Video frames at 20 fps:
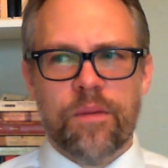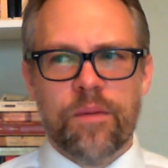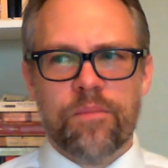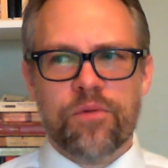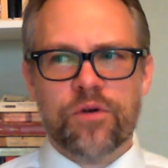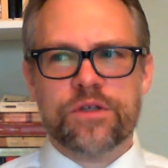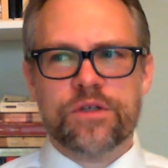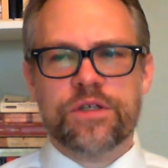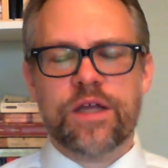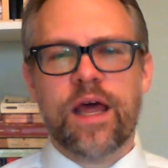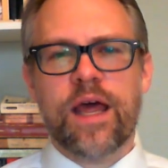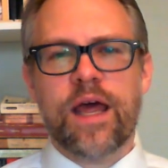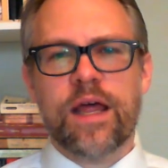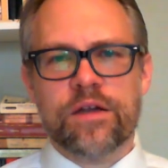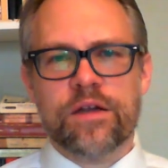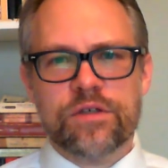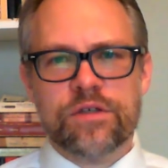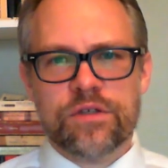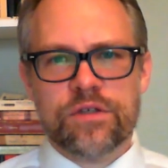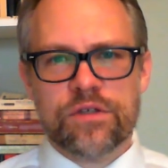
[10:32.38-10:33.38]

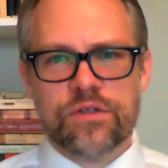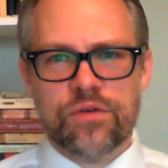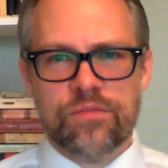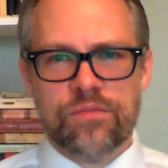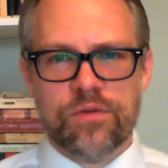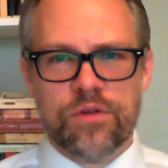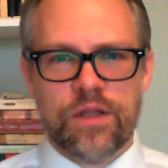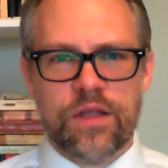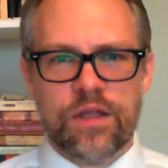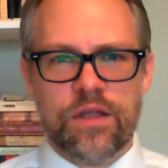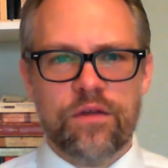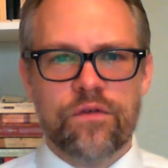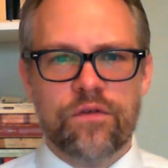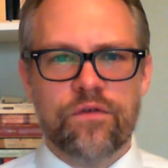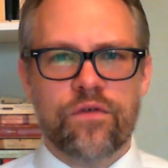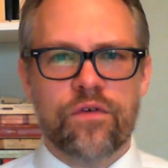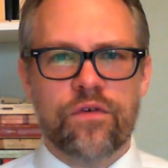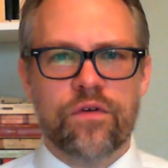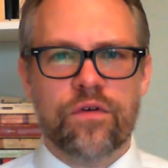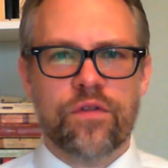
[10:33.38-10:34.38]
pretend to
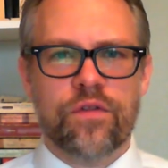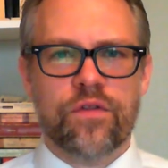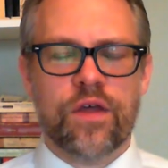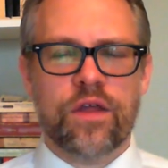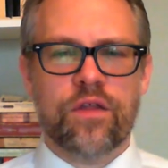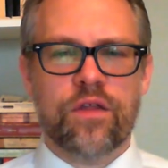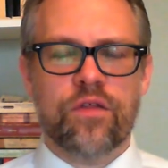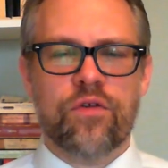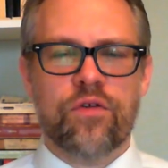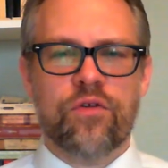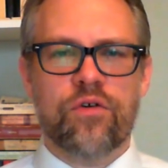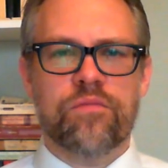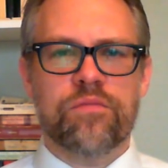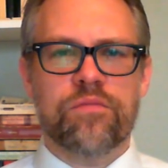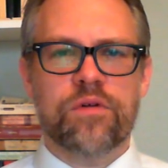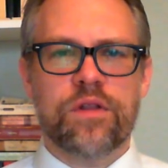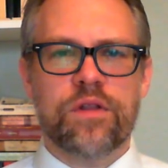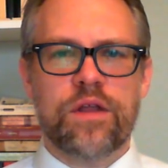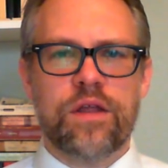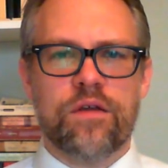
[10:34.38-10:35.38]
believe things you don't
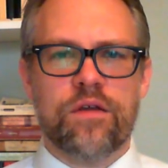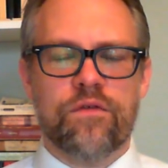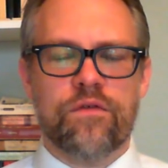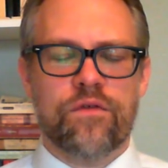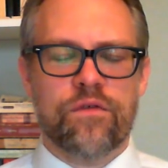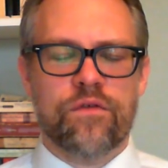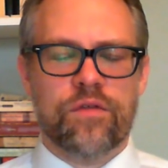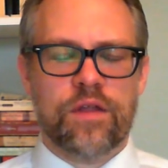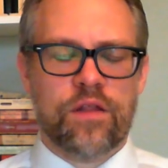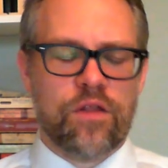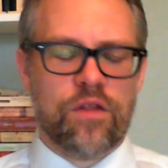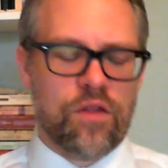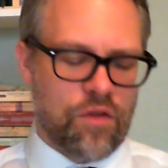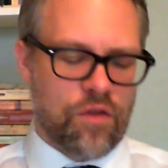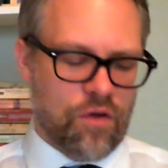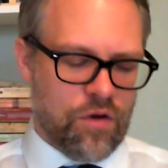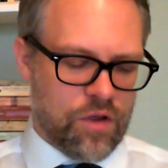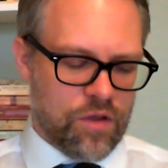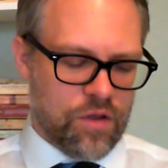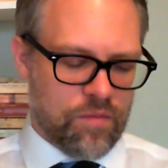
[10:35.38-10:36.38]
believe. That's his
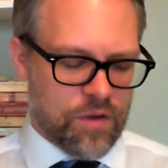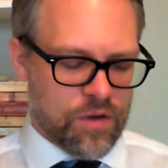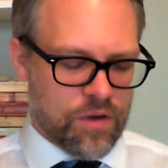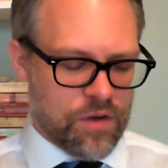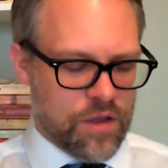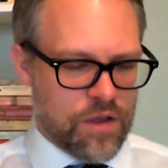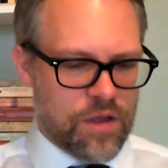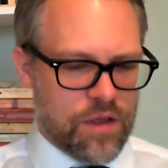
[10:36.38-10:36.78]
argument.